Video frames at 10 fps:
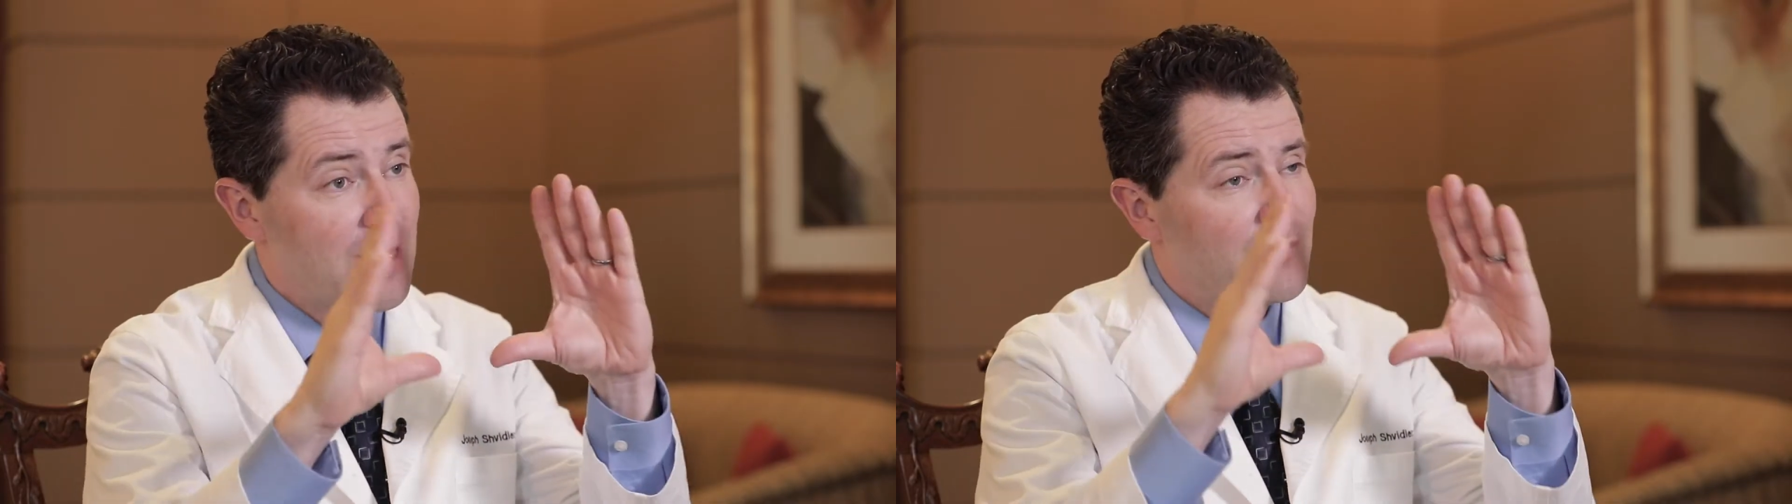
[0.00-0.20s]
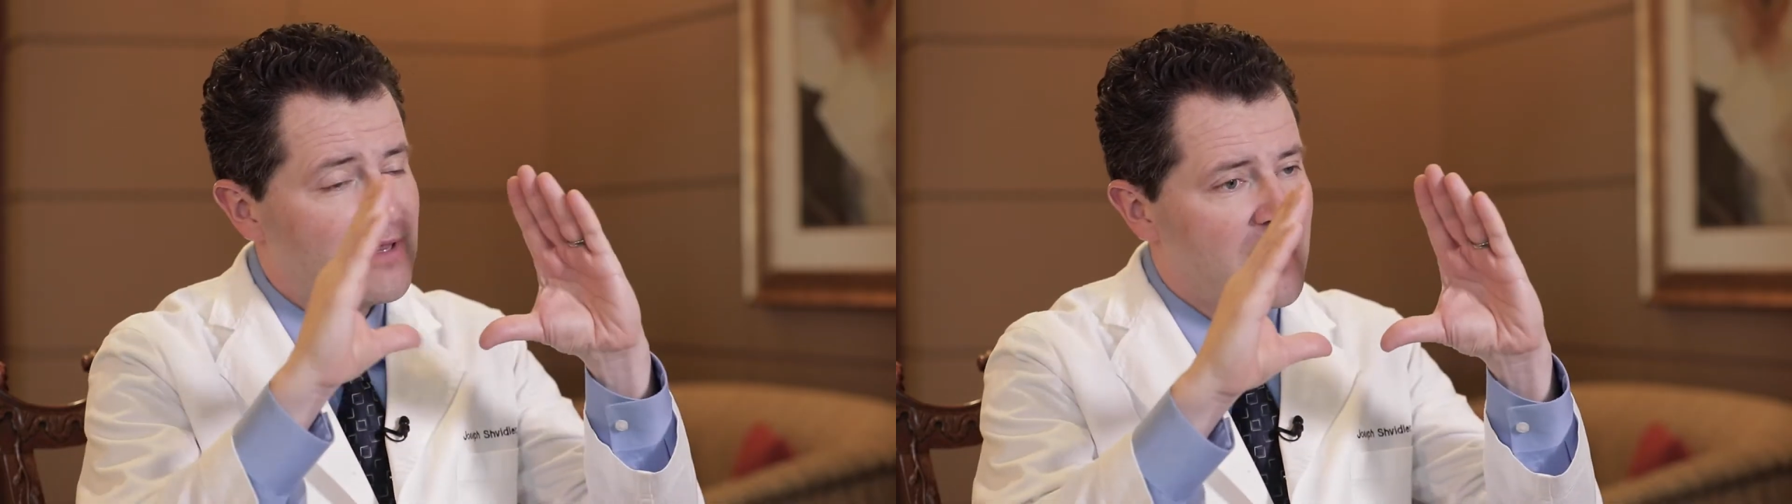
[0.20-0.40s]

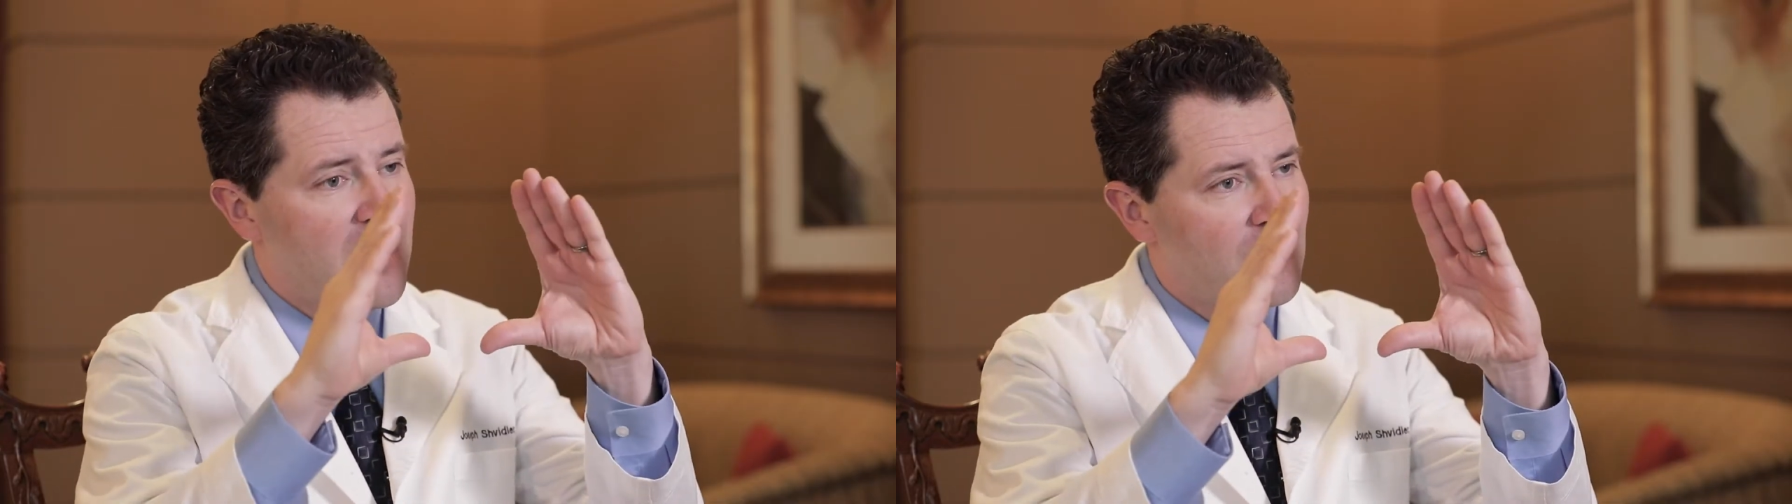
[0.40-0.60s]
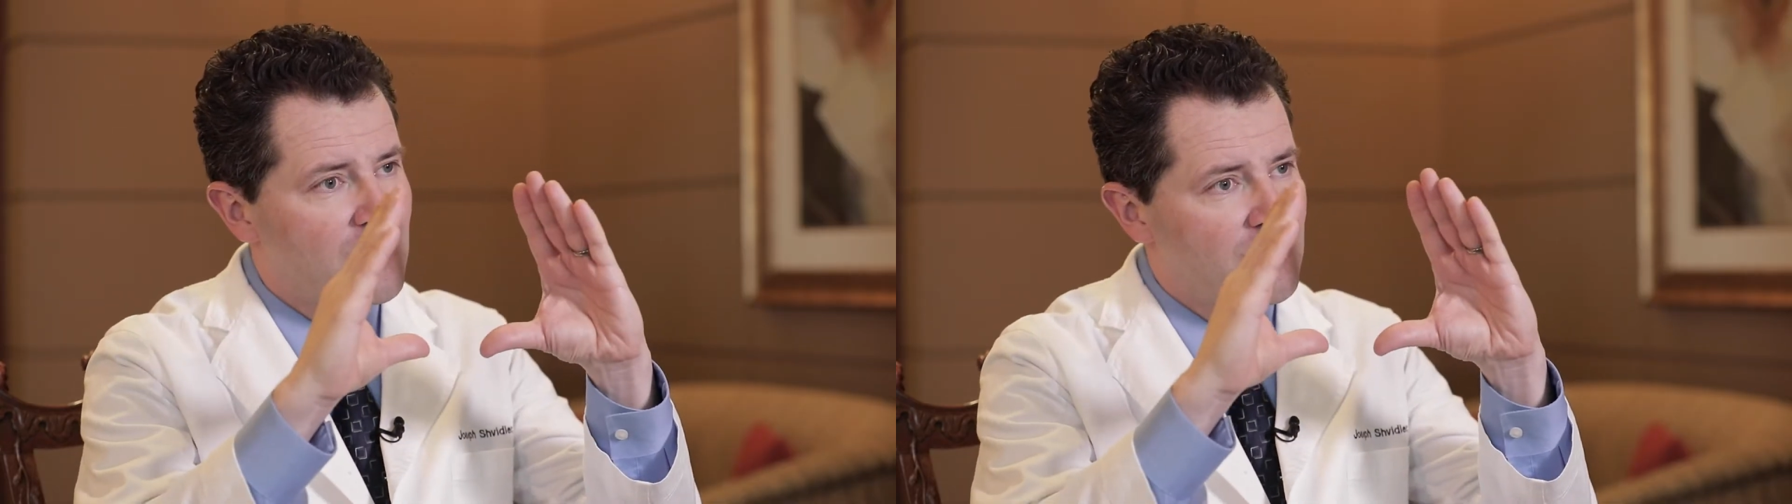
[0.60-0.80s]
but
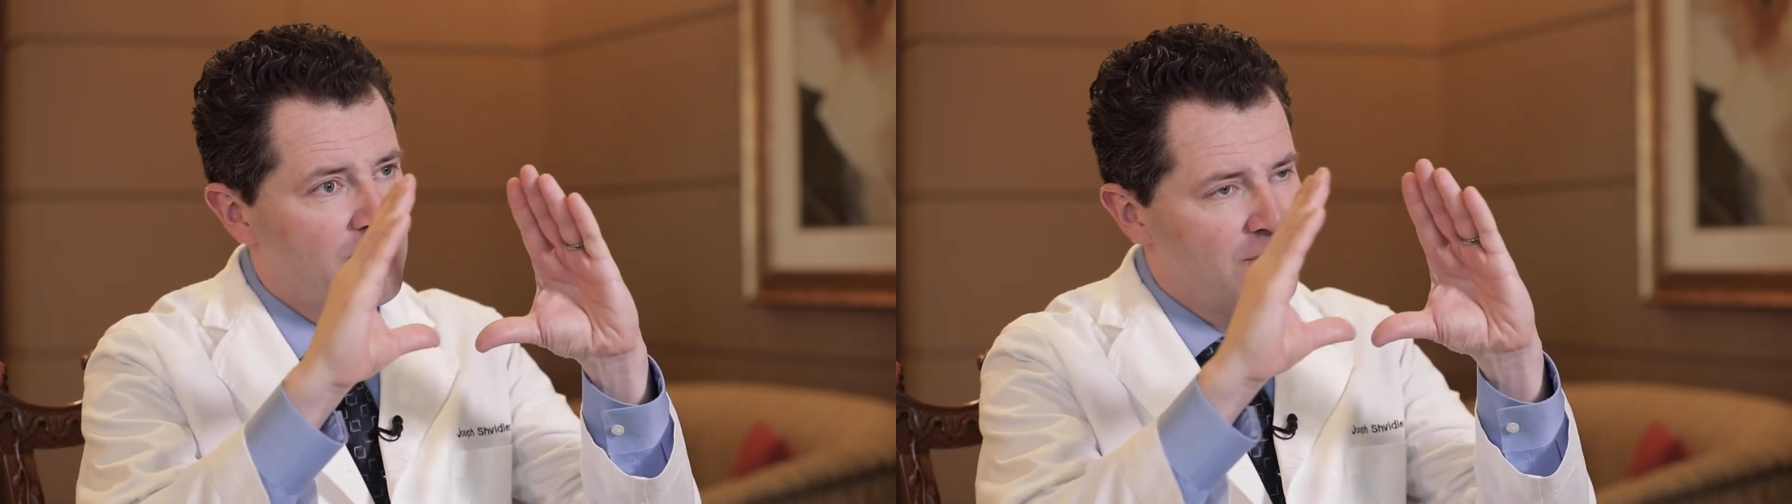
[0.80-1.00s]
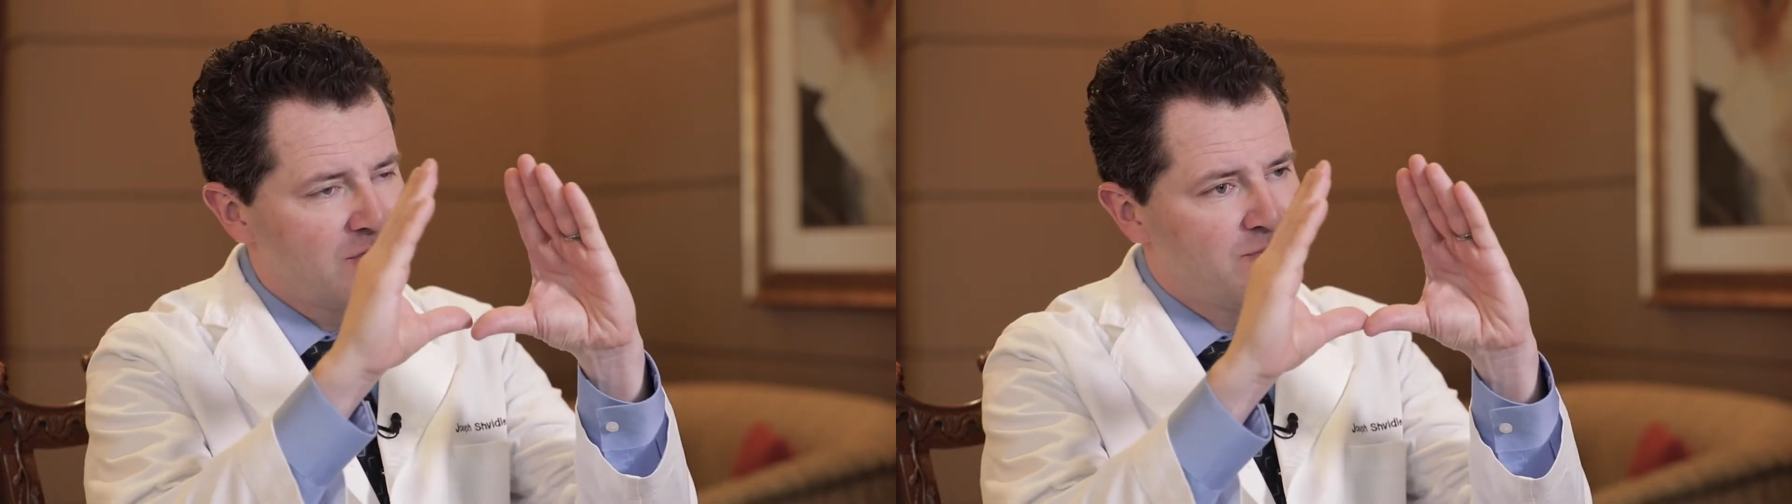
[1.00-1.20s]
now
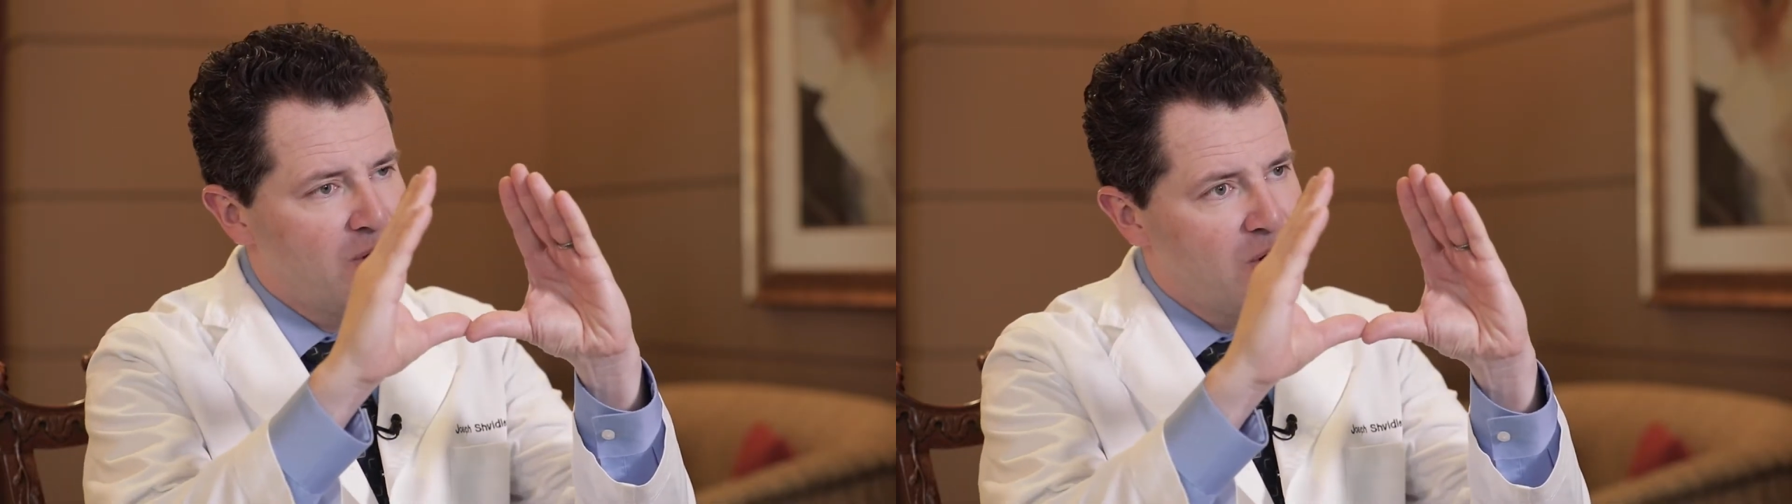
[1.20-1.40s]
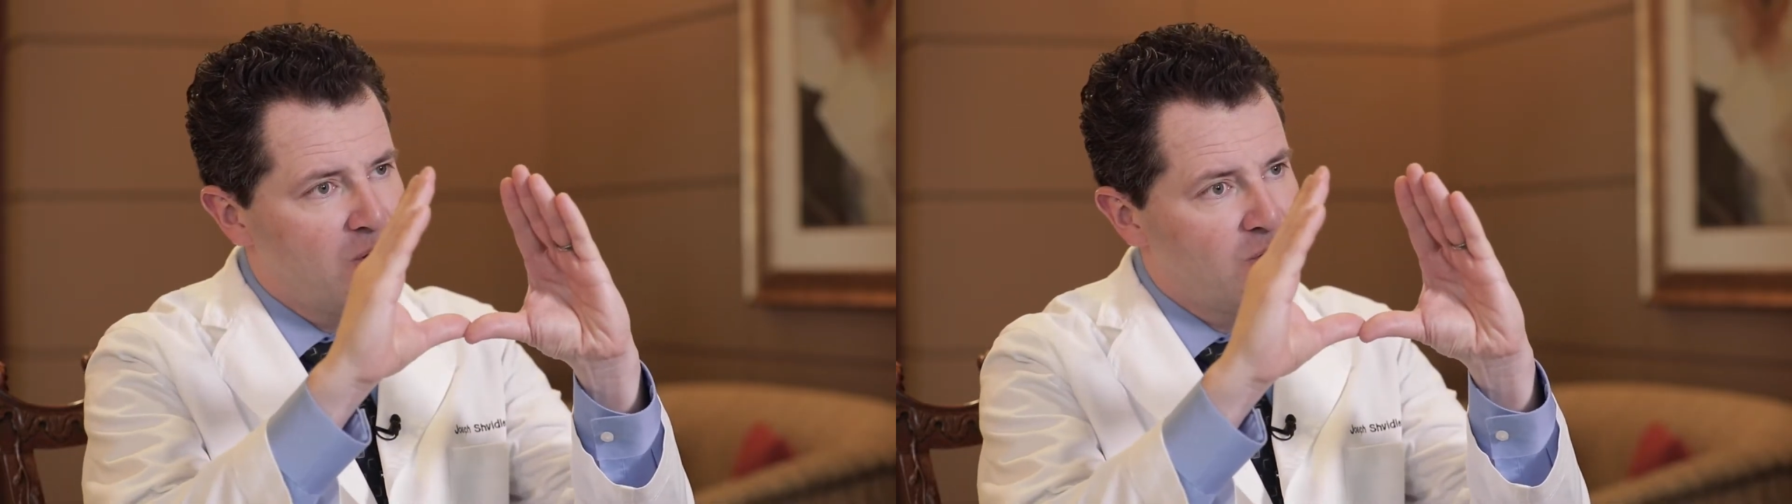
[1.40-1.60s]
there's
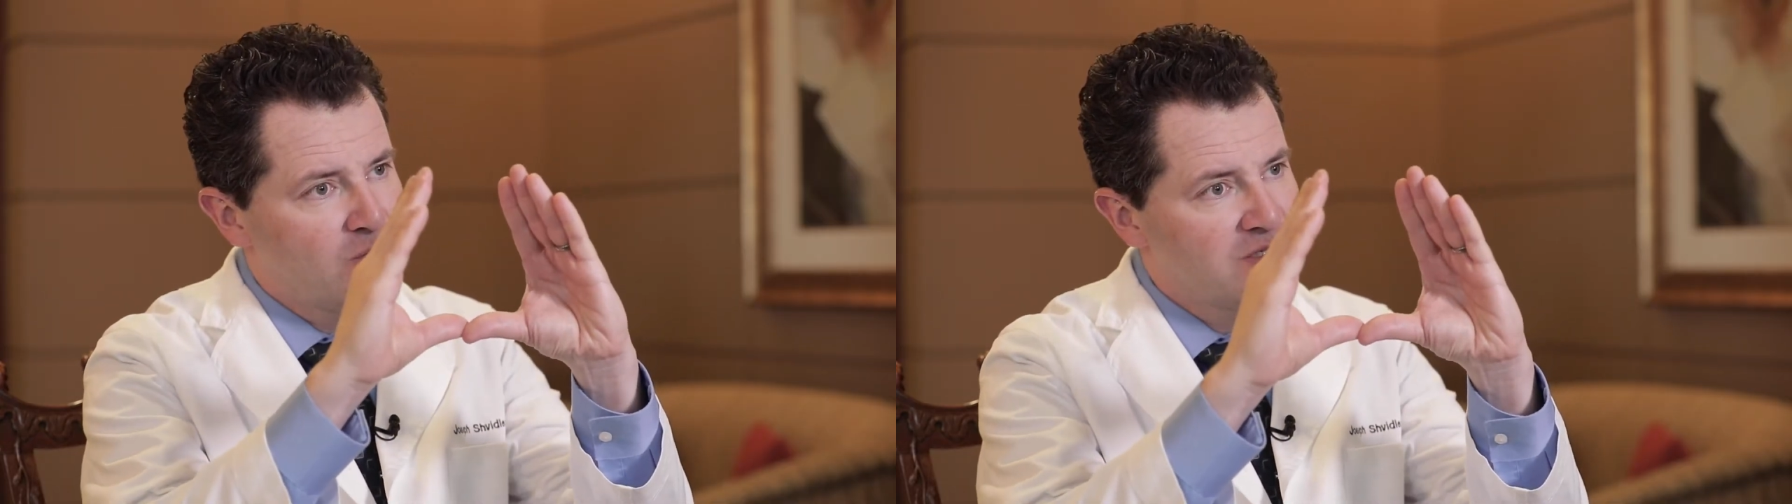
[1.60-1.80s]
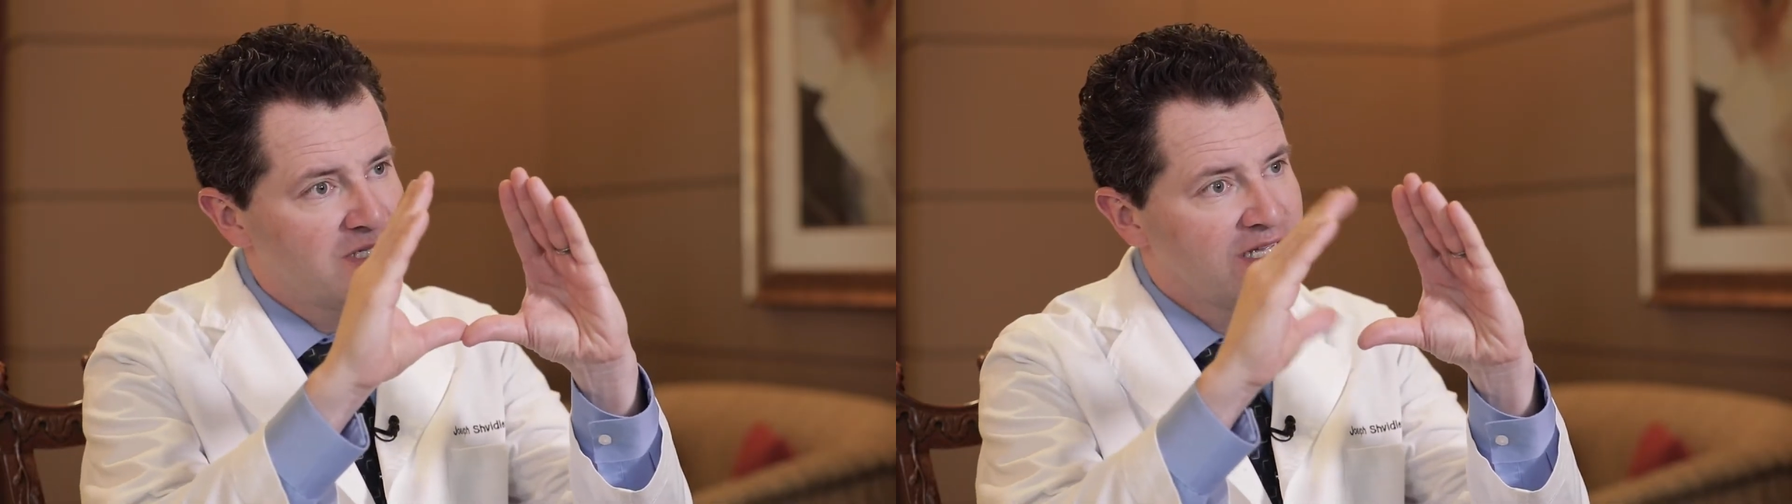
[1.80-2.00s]

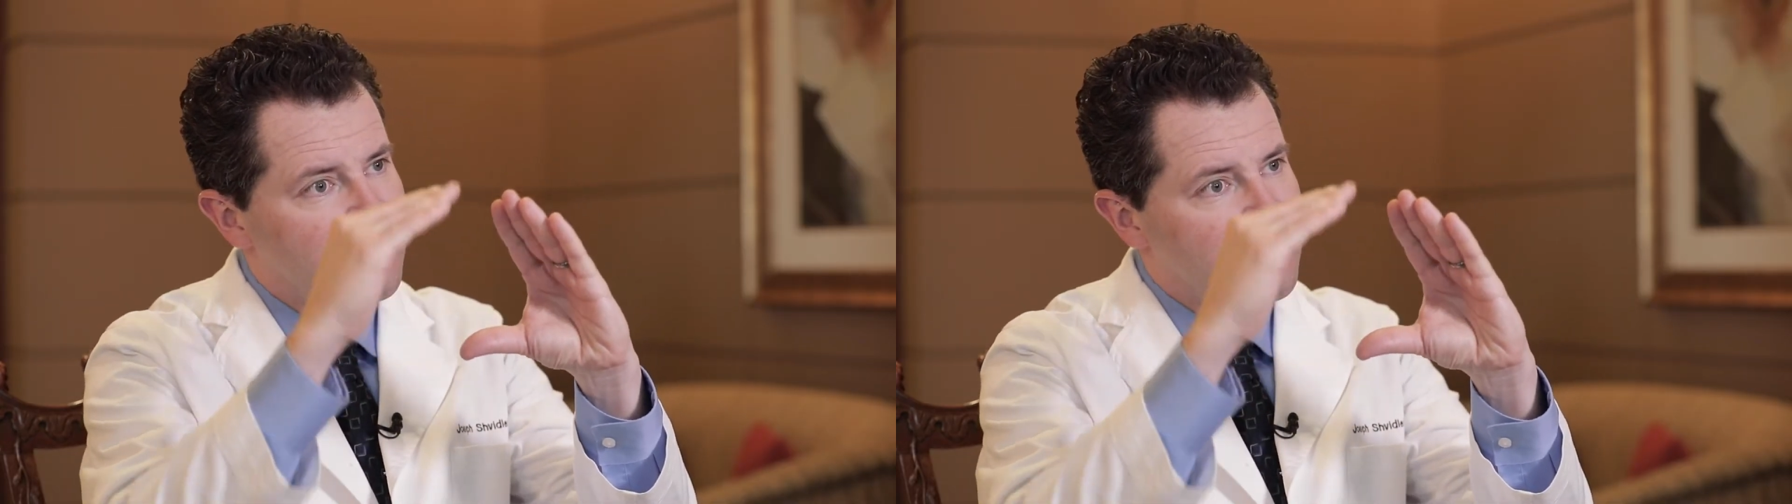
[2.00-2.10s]
bones